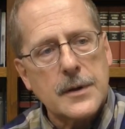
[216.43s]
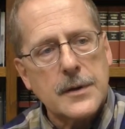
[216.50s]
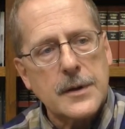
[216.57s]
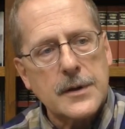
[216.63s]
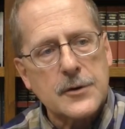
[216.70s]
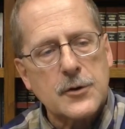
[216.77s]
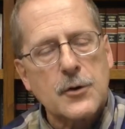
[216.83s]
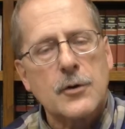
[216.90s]

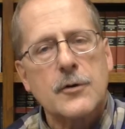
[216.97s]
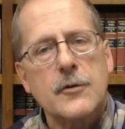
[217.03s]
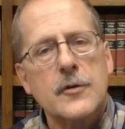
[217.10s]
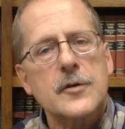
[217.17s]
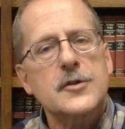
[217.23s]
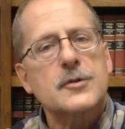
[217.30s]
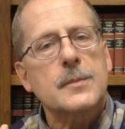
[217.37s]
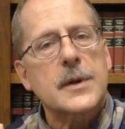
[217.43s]

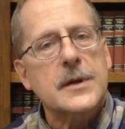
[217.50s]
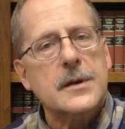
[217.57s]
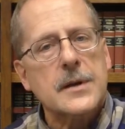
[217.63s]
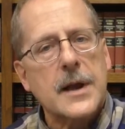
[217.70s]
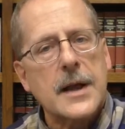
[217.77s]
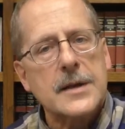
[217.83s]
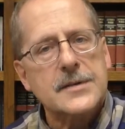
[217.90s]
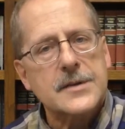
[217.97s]
encouragement,
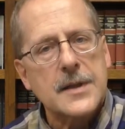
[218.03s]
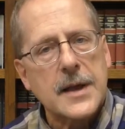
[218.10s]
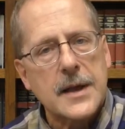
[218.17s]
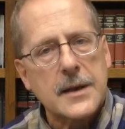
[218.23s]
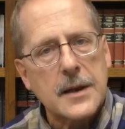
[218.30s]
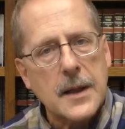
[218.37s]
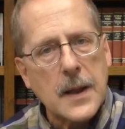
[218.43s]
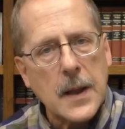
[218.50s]
as
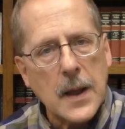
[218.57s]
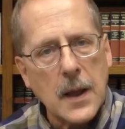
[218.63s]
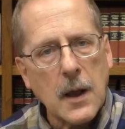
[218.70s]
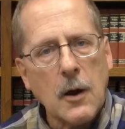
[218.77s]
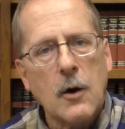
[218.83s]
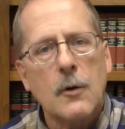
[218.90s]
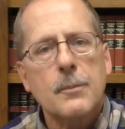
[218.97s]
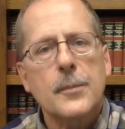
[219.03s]
that
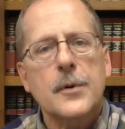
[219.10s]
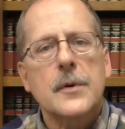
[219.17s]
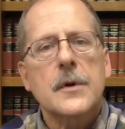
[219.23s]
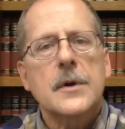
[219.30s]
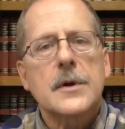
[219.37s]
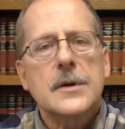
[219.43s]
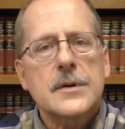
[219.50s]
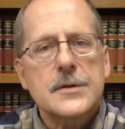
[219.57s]
help
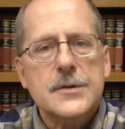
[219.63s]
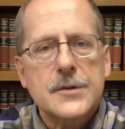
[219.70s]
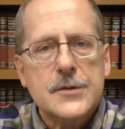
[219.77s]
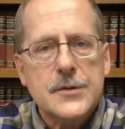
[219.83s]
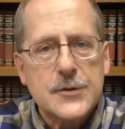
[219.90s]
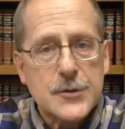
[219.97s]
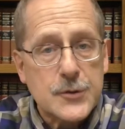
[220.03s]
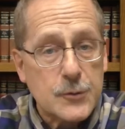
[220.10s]

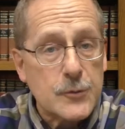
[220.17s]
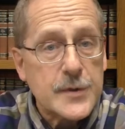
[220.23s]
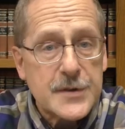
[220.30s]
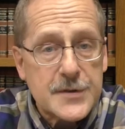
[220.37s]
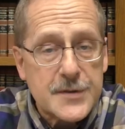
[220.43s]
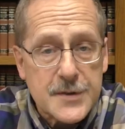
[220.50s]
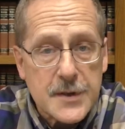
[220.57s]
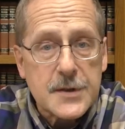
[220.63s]
to
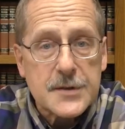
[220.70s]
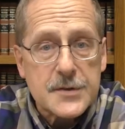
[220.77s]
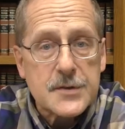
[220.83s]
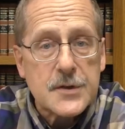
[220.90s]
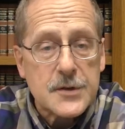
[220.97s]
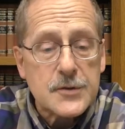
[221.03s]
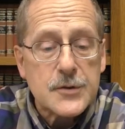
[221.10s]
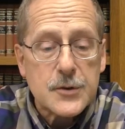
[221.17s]

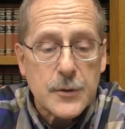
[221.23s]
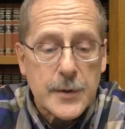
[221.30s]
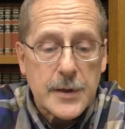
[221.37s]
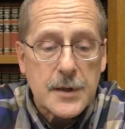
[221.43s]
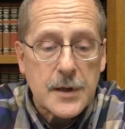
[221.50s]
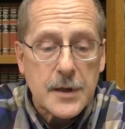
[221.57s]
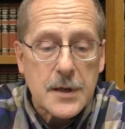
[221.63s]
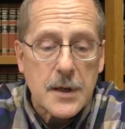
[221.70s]
resist doing
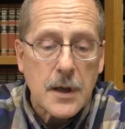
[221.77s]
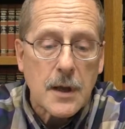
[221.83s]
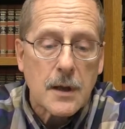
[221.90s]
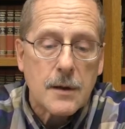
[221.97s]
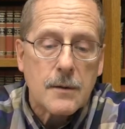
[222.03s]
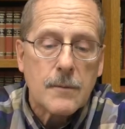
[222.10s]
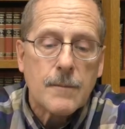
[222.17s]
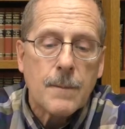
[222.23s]
it
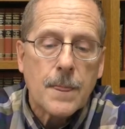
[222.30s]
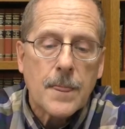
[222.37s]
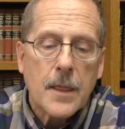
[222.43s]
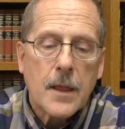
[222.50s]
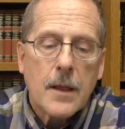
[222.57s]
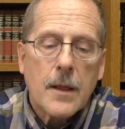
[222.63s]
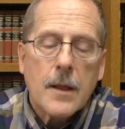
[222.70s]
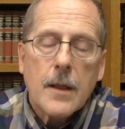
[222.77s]
again.
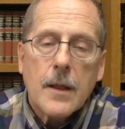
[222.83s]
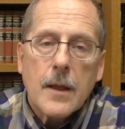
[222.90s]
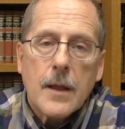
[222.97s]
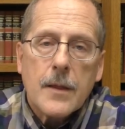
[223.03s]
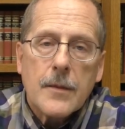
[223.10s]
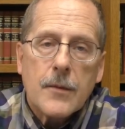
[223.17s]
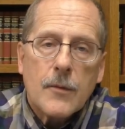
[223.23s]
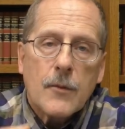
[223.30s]

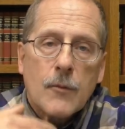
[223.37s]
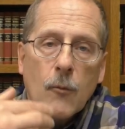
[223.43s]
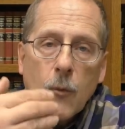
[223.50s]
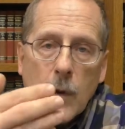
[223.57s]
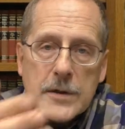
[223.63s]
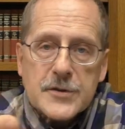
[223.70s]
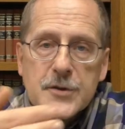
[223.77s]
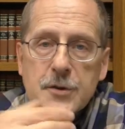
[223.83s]

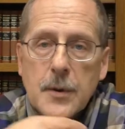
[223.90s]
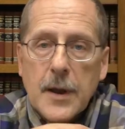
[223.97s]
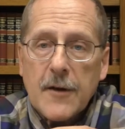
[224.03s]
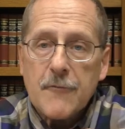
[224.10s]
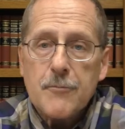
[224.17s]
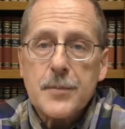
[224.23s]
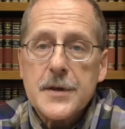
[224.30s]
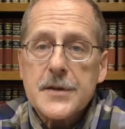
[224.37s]
Once you
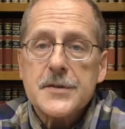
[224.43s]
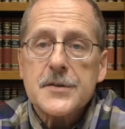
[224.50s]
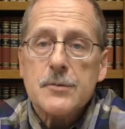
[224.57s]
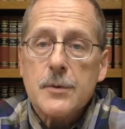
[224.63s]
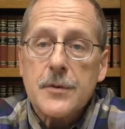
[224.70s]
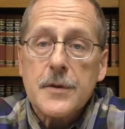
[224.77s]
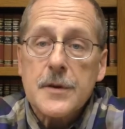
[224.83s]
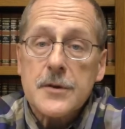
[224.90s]
have peace
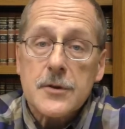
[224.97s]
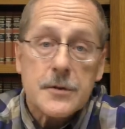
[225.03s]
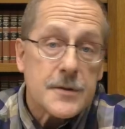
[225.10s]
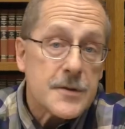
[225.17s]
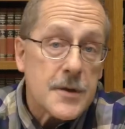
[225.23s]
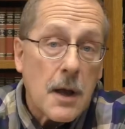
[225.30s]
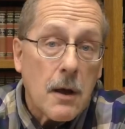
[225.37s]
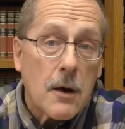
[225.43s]
within
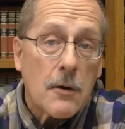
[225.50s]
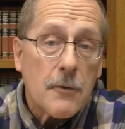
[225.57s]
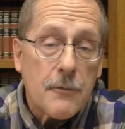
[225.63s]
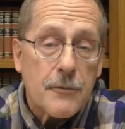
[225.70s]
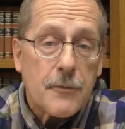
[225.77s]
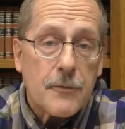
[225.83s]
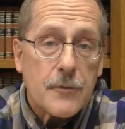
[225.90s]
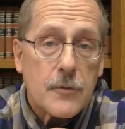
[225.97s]

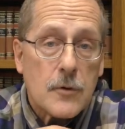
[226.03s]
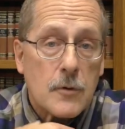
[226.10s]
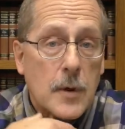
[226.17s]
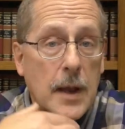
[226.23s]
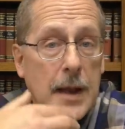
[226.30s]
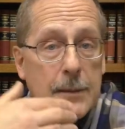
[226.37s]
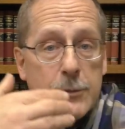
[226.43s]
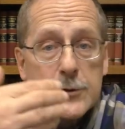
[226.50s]
yourself, you're
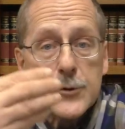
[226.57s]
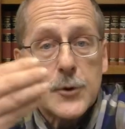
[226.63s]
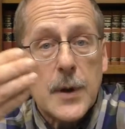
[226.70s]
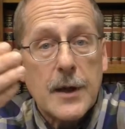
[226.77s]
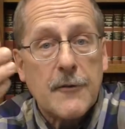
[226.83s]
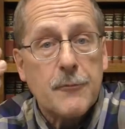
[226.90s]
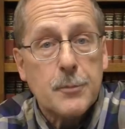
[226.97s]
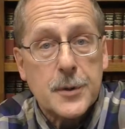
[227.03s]
able to
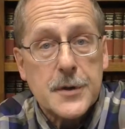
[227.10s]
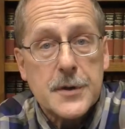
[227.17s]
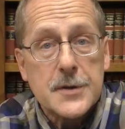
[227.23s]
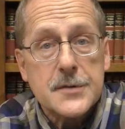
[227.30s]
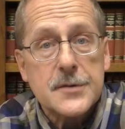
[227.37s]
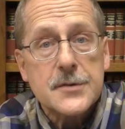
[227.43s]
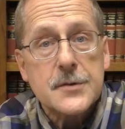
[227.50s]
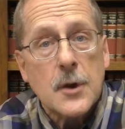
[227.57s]
have
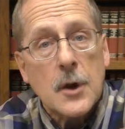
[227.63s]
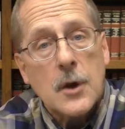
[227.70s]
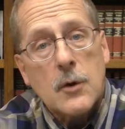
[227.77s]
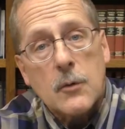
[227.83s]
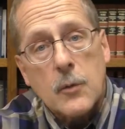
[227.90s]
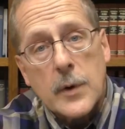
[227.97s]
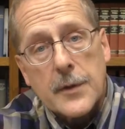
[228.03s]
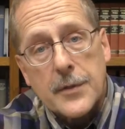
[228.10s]
peace
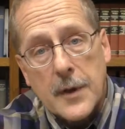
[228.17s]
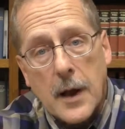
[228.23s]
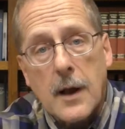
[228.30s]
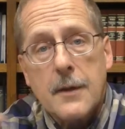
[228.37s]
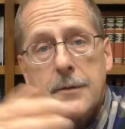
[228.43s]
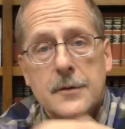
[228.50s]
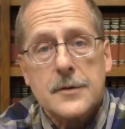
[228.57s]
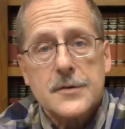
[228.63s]
with
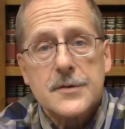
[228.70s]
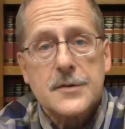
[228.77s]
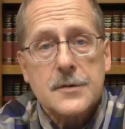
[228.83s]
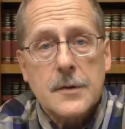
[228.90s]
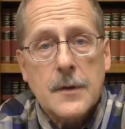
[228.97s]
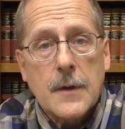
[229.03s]
others.